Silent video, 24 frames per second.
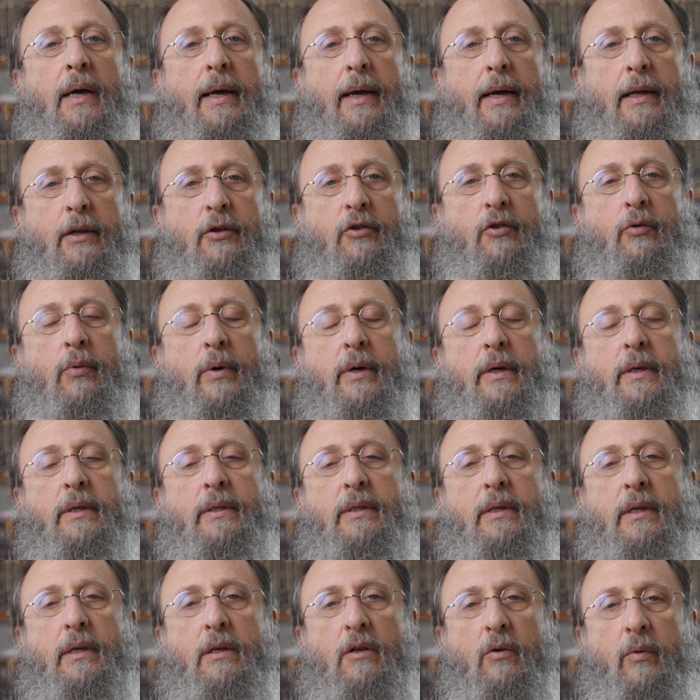into a
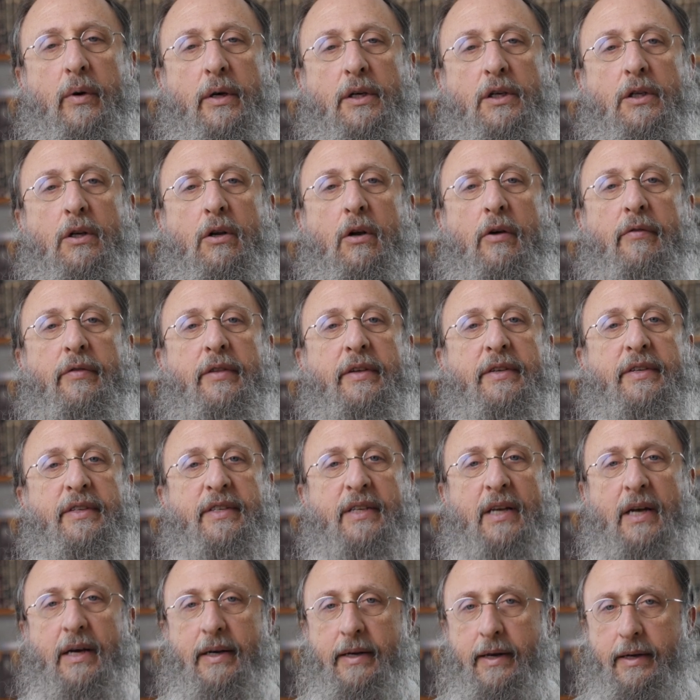continuation of the
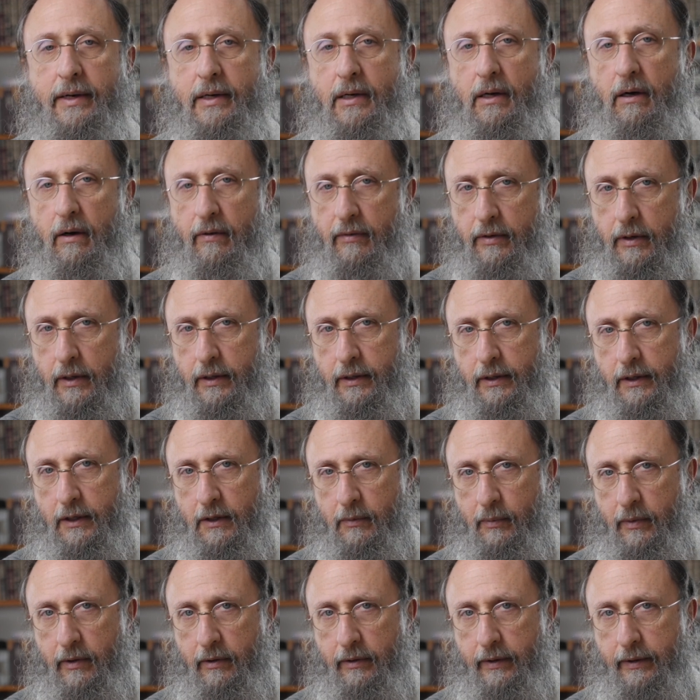Sinai covenant
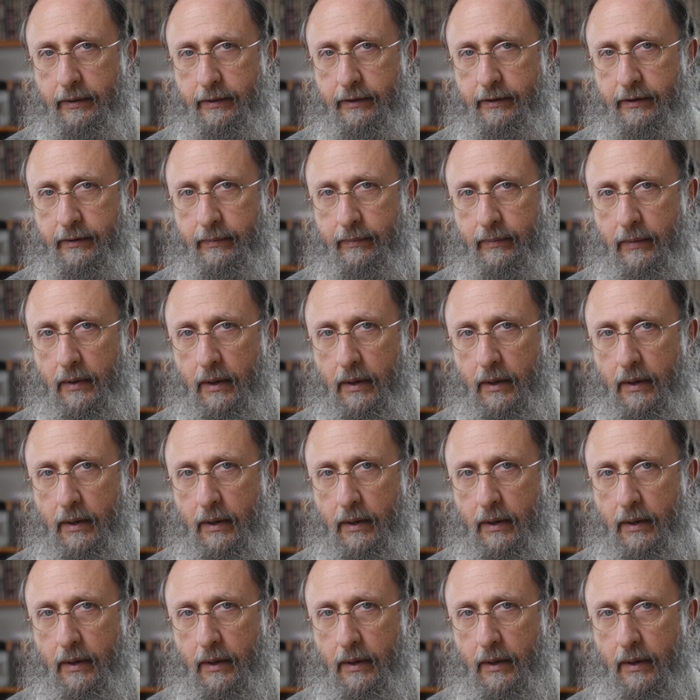experience.